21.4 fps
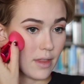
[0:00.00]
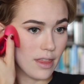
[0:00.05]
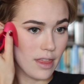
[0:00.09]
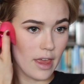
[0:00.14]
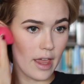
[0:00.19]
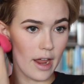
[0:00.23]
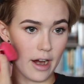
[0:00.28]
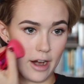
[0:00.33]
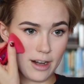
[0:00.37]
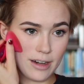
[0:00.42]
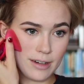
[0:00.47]

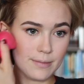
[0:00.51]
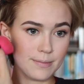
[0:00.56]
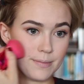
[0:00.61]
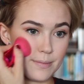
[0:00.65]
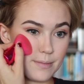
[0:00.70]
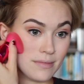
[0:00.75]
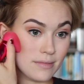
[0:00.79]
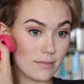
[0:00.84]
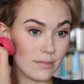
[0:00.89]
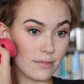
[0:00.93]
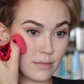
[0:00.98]
there.
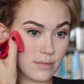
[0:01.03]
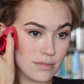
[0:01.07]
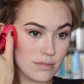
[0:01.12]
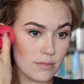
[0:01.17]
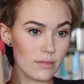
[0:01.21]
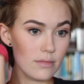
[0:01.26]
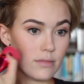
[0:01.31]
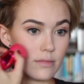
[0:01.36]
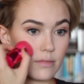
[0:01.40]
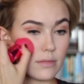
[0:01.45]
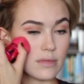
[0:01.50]

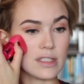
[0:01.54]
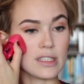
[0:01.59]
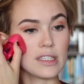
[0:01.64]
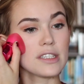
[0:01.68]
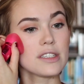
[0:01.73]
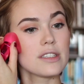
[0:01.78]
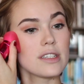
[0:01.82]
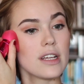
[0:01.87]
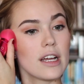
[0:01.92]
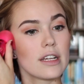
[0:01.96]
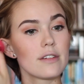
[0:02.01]
And
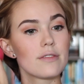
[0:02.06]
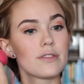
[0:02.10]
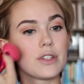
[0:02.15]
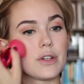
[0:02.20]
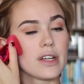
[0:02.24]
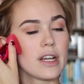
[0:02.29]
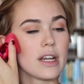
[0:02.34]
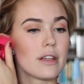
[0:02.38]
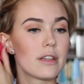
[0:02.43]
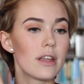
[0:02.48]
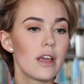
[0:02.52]
just kind of do
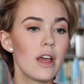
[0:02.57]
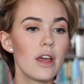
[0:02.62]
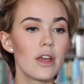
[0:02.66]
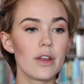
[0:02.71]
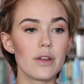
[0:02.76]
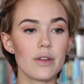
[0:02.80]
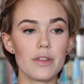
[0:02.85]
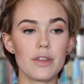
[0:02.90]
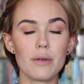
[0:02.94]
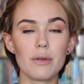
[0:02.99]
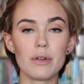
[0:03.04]
it. And
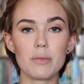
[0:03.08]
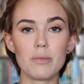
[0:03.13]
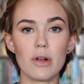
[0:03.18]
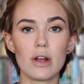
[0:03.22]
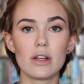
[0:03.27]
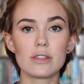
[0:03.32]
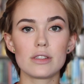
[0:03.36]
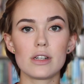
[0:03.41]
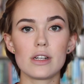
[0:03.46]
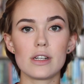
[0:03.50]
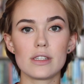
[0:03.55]
you know, the thing with
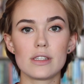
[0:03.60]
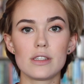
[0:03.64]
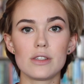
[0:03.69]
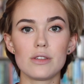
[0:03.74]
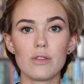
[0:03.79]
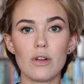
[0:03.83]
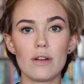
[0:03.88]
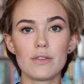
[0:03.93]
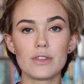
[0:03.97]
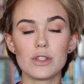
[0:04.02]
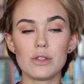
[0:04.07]
bronzer is you
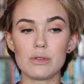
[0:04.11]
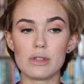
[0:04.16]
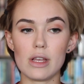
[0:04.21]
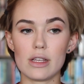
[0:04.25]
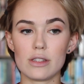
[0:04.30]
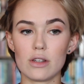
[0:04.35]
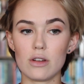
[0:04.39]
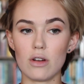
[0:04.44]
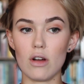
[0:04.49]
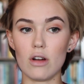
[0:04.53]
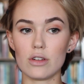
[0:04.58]
don't have to use it
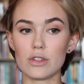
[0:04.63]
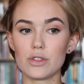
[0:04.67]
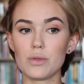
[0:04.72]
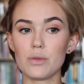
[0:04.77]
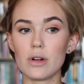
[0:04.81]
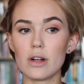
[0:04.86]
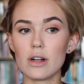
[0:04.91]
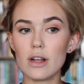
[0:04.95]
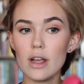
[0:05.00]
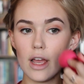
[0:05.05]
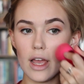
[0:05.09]
as a
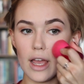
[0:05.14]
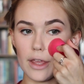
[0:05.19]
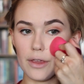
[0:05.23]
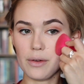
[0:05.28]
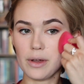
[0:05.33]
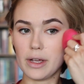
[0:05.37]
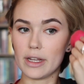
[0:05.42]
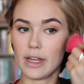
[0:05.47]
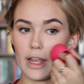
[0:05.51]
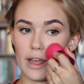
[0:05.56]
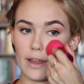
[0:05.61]
contour. You
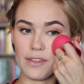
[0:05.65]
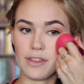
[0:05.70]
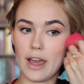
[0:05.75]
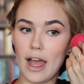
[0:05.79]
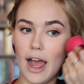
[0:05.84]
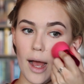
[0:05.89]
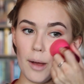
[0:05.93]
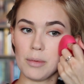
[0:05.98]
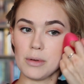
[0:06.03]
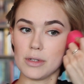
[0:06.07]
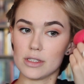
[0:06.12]
can hit the
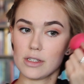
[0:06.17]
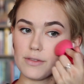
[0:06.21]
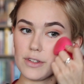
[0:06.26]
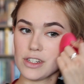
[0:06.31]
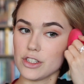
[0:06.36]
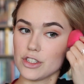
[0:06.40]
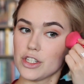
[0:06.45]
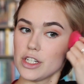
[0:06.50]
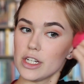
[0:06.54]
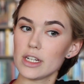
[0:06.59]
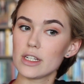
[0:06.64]
apples of
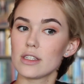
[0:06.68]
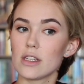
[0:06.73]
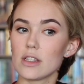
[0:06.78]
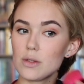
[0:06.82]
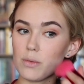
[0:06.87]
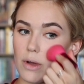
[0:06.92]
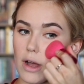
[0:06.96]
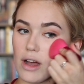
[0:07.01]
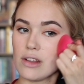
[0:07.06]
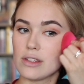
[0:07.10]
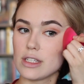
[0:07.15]
your cheeks as
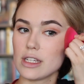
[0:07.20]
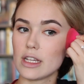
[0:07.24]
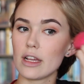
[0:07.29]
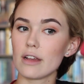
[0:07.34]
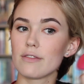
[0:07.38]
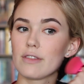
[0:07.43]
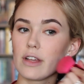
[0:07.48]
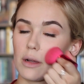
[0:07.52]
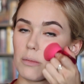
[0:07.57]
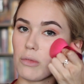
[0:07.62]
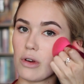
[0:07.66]
well to
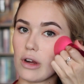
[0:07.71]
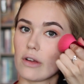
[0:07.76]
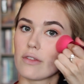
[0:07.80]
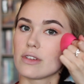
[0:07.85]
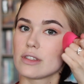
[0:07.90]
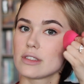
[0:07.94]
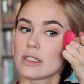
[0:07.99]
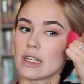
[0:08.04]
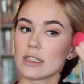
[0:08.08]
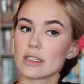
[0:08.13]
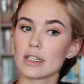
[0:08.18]
give like more of a
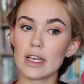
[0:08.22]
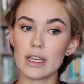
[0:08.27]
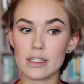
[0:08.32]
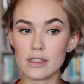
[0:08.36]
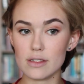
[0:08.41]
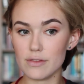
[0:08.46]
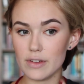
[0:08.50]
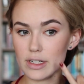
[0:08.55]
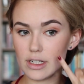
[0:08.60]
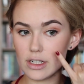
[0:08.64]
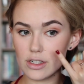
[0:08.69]

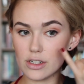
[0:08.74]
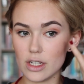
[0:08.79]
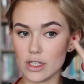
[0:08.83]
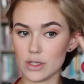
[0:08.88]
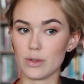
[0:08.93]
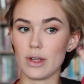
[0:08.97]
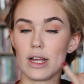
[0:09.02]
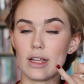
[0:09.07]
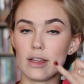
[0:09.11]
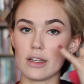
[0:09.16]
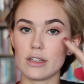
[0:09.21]
sun-kissed finish.
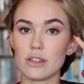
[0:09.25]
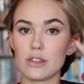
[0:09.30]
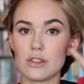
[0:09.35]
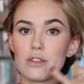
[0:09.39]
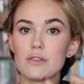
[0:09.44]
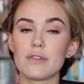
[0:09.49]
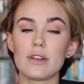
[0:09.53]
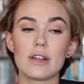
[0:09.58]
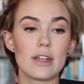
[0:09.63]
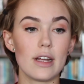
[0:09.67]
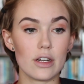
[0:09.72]
That's what I like to do
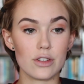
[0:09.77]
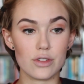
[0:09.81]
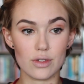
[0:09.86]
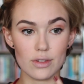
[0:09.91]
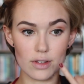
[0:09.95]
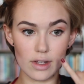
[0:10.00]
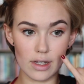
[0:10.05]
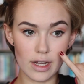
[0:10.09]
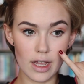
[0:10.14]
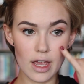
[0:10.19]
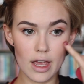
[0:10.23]
for a
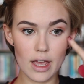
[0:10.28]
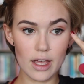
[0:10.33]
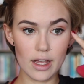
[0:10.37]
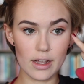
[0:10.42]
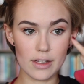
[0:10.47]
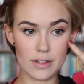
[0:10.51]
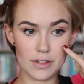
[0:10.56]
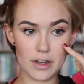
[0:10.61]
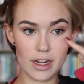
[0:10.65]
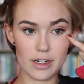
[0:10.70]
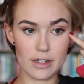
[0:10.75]
natural look,
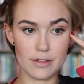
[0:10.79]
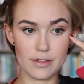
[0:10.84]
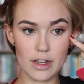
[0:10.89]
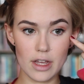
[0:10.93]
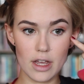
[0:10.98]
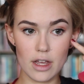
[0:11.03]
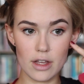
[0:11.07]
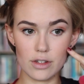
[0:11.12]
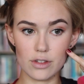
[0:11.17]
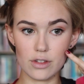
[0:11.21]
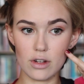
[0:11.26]
is kind of
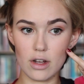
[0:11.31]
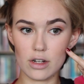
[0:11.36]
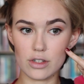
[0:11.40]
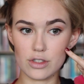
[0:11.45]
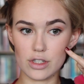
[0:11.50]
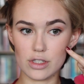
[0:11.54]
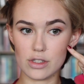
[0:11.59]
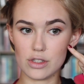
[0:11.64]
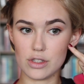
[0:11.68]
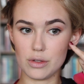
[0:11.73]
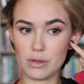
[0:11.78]
not
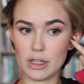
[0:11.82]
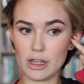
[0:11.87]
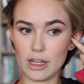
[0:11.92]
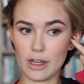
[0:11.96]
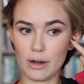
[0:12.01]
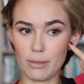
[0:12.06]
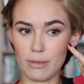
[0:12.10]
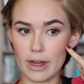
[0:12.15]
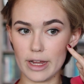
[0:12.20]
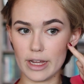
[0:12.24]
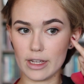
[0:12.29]
just do it
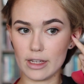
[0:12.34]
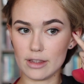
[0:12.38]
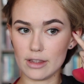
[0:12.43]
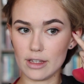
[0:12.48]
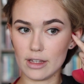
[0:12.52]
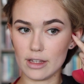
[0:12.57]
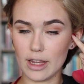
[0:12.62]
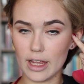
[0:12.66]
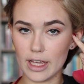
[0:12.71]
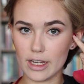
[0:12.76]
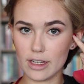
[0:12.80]
like right in
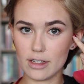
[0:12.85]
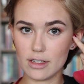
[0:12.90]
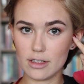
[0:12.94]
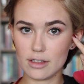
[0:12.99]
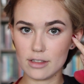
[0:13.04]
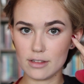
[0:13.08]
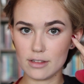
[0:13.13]
the like